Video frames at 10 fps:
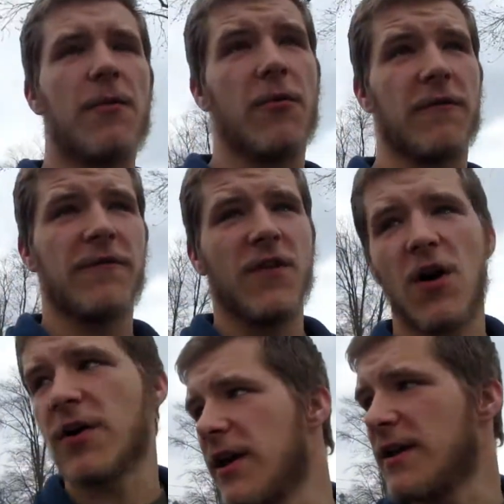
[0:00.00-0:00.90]
more
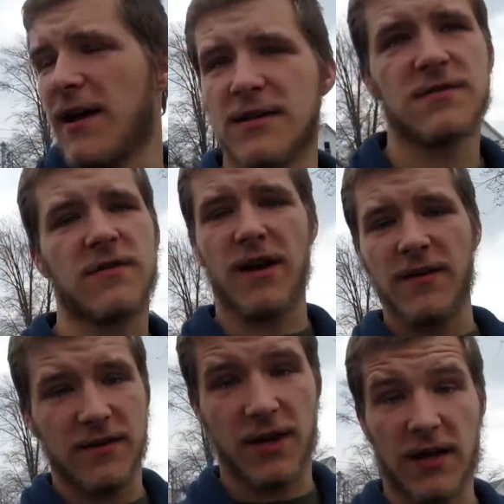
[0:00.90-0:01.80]
vlogging. Now as you
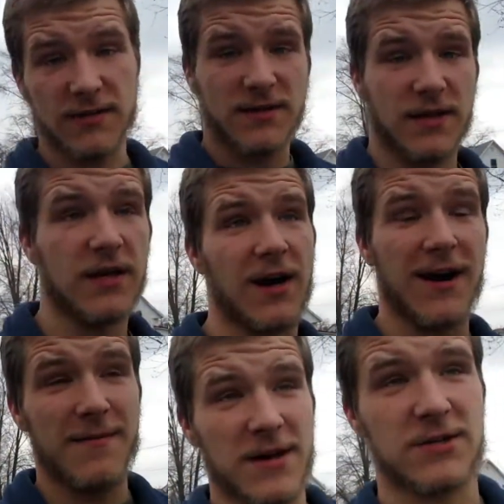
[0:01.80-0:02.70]
guys can see here,
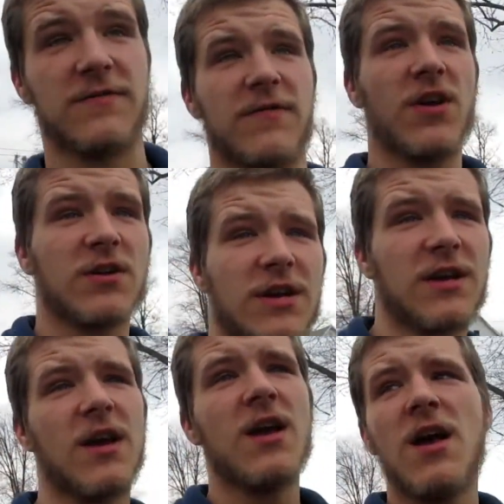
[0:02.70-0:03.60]
I'm actually
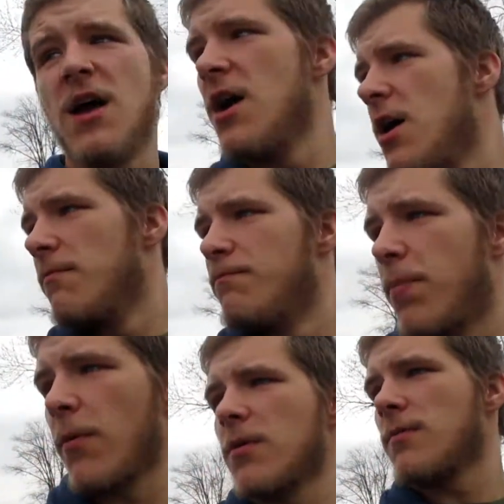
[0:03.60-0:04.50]
vlogging.
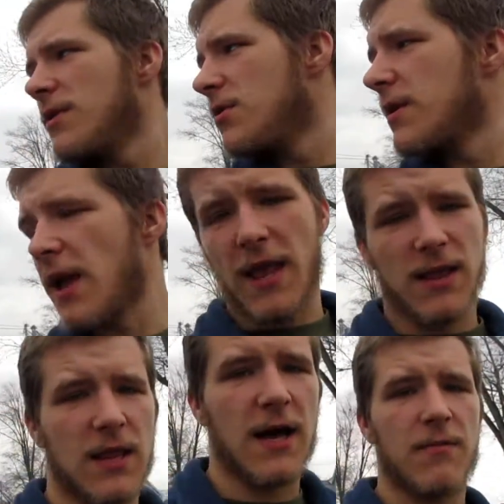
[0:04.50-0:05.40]
But we're going to be doing a
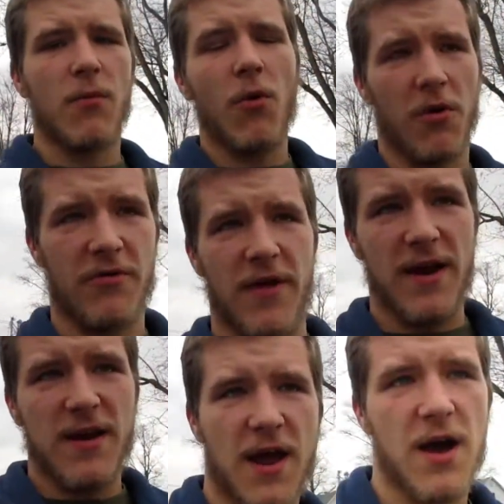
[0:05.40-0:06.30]
lot more of
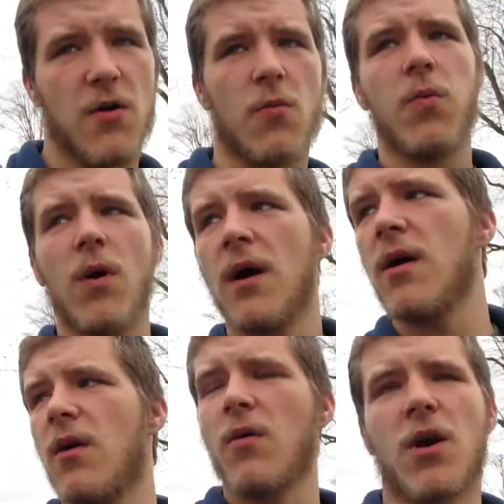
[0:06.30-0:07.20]
that. Now
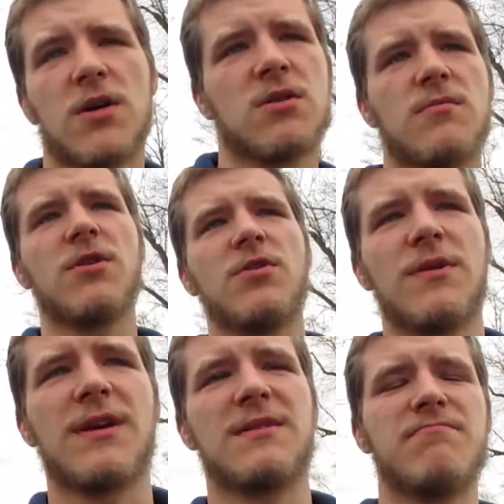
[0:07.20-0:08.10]
what we're also going to be
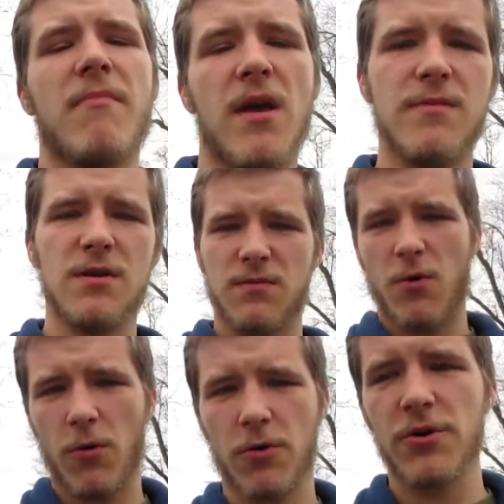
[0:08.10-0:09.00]
doing is maybe some
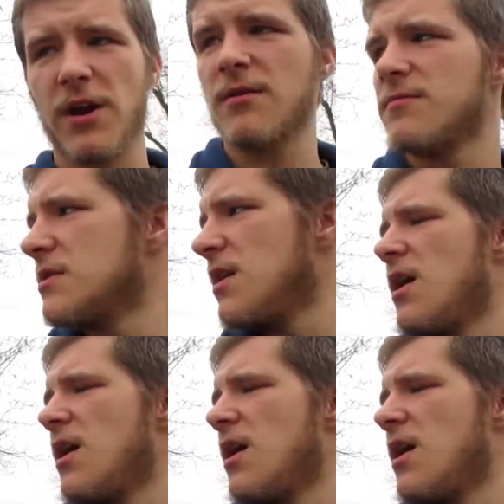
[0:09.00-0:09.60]
horror games.